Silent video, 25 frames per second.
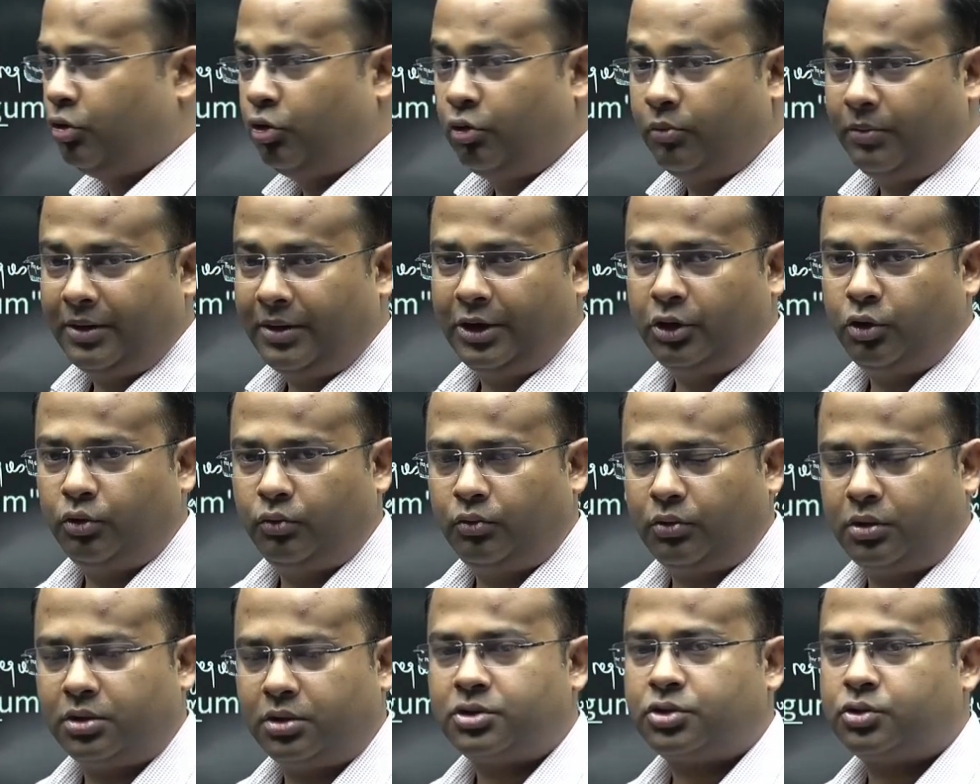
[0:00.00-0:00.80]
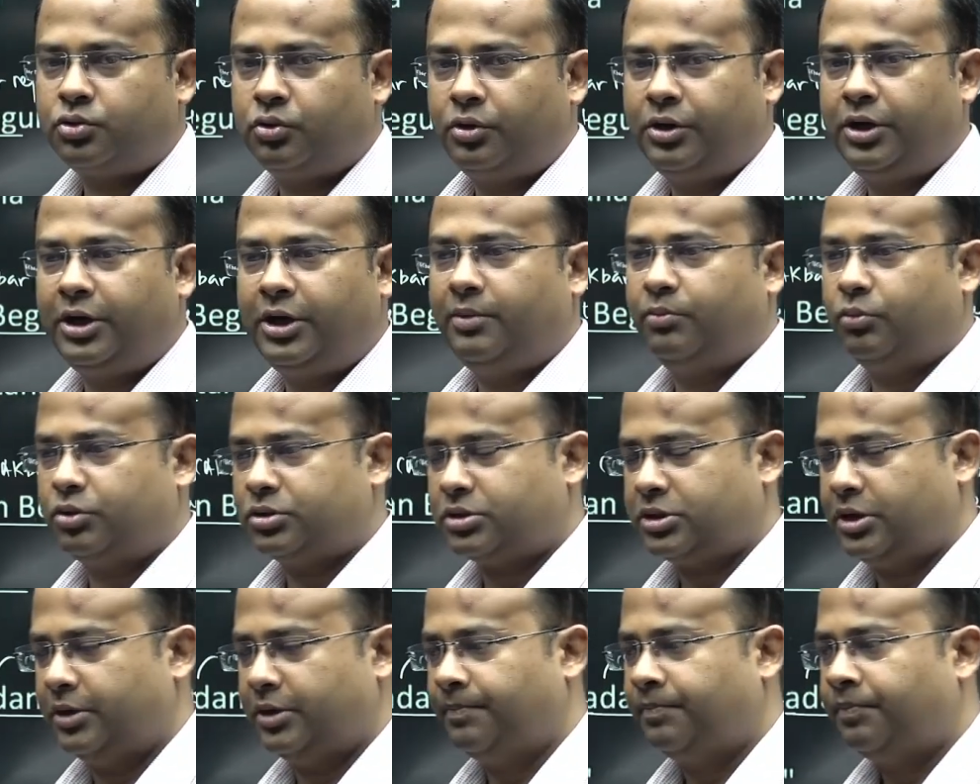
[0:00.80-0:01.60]
Humayun was Sunni
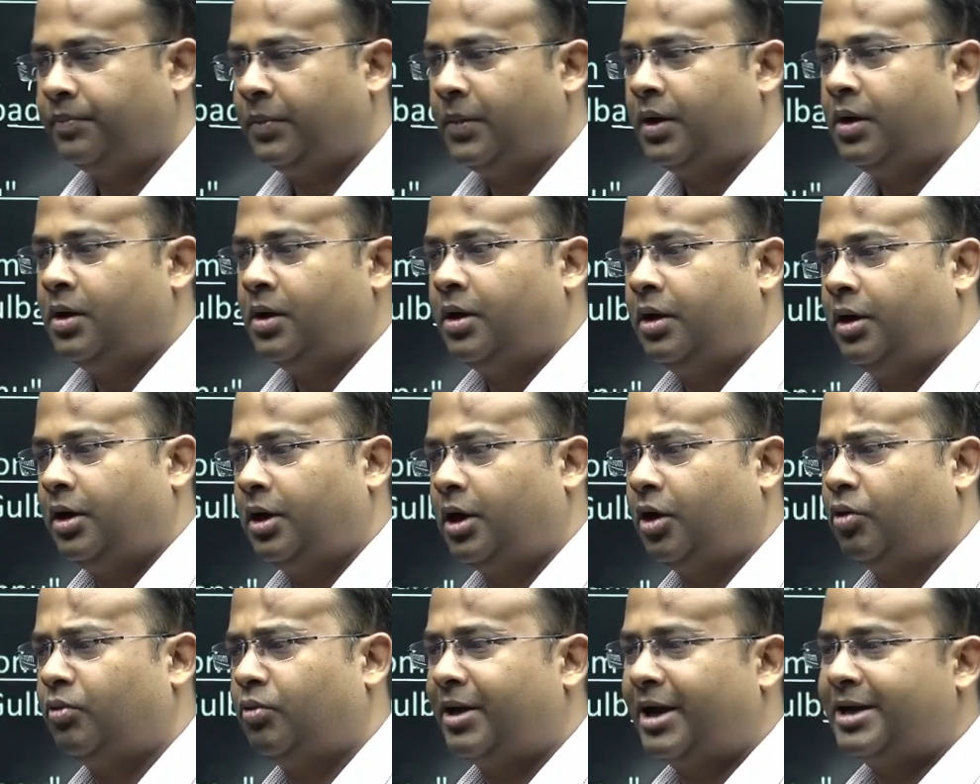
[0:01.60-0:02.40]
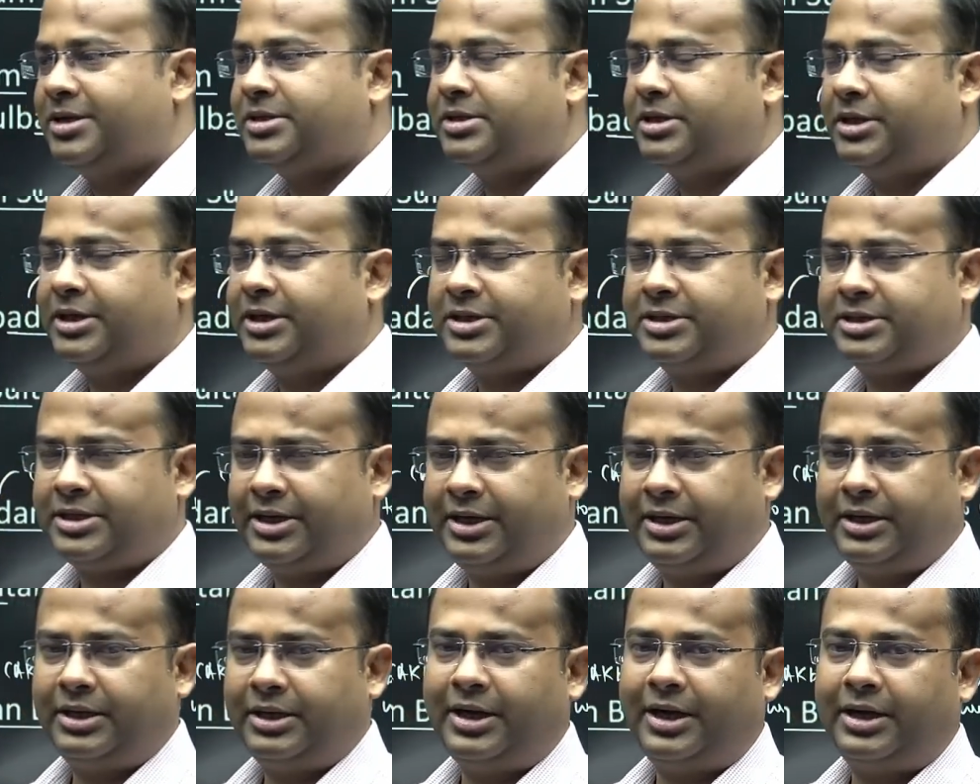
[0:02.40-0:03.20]
Muslim. Now, guys, it is
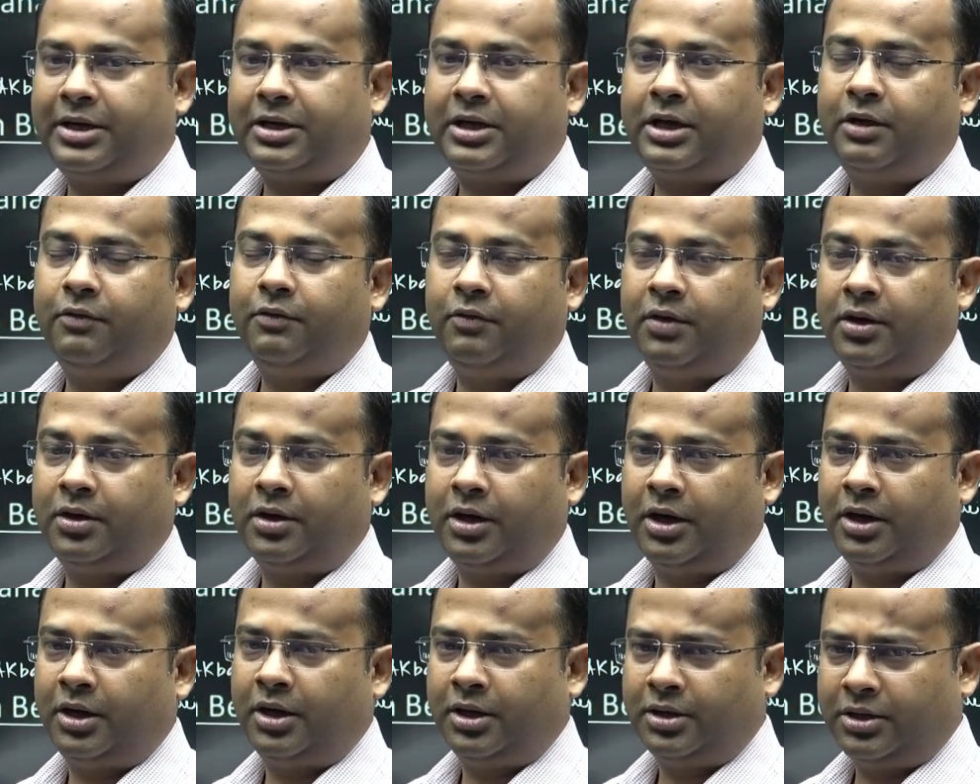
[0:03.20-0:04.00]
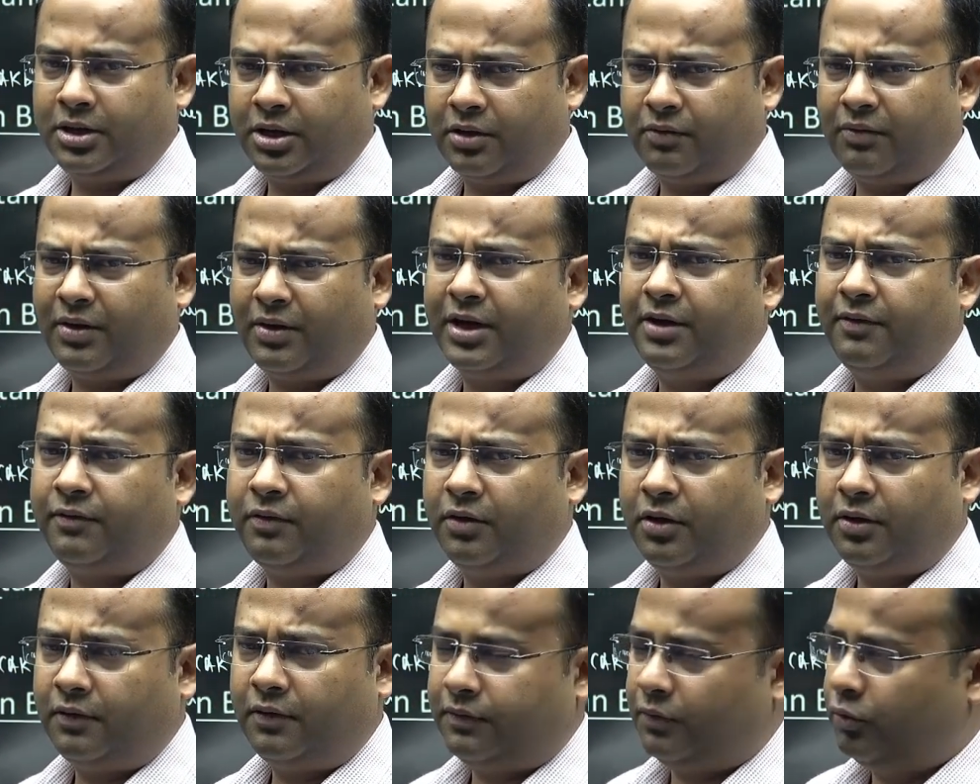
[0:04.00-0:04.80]
said that ki another wife
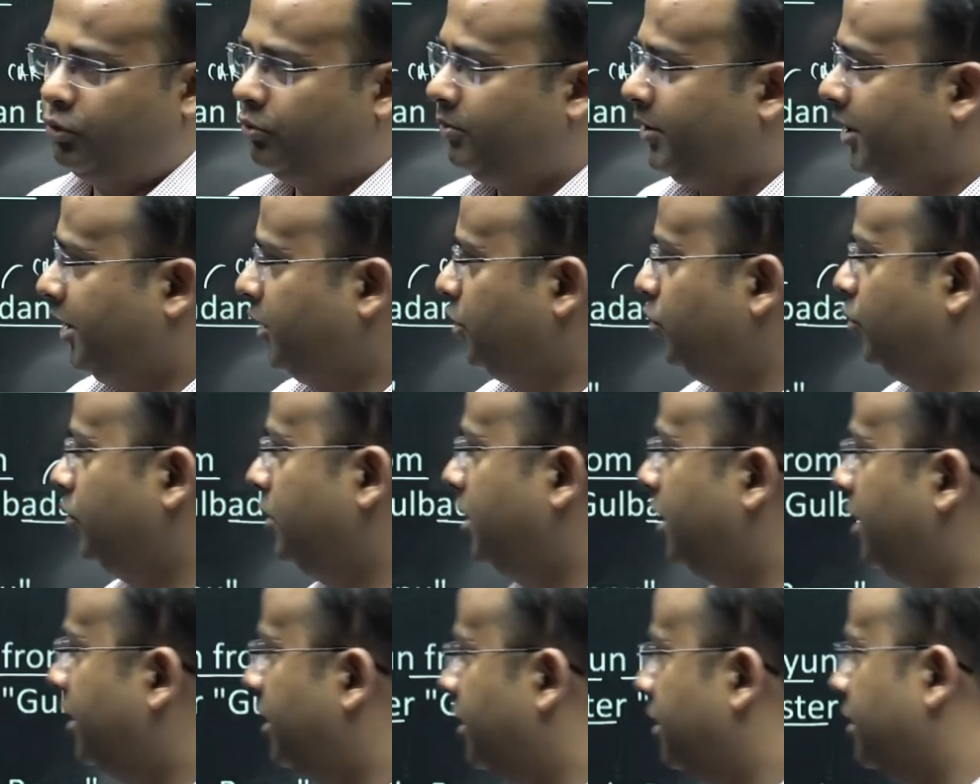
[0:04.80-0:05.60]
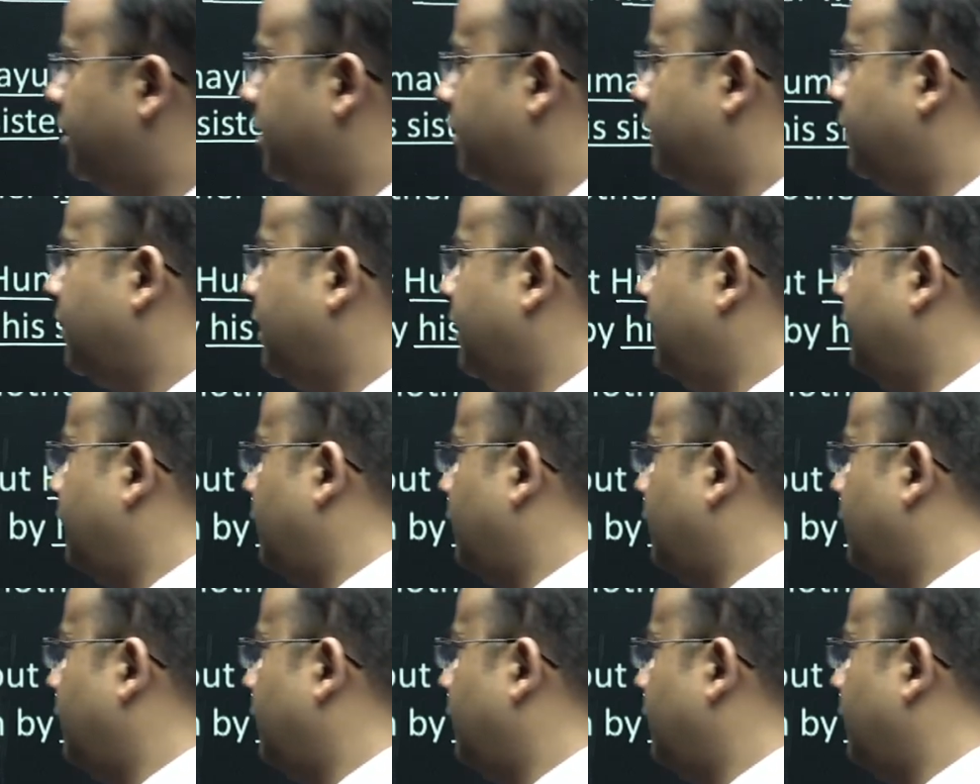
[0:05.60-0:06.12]
of Humayun, another wife